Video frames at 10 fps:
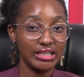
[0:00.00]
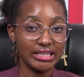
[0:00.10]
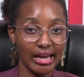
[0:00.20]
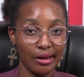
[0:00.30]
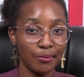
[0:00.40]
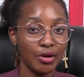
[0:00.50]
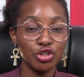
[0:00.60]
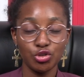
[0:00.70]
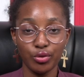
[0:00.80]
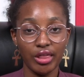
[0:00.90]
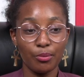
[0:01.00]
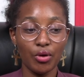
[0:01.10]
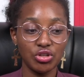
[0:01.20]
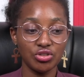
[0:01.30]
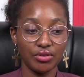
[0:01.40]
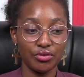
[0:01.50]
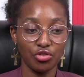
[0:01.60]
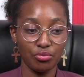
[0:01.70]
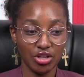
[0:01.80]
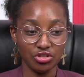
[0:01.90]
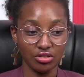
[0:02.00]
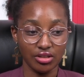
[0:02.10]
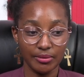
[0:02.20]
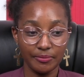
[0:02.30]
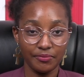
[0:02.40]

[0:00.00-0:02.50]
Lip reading: time to their point of information.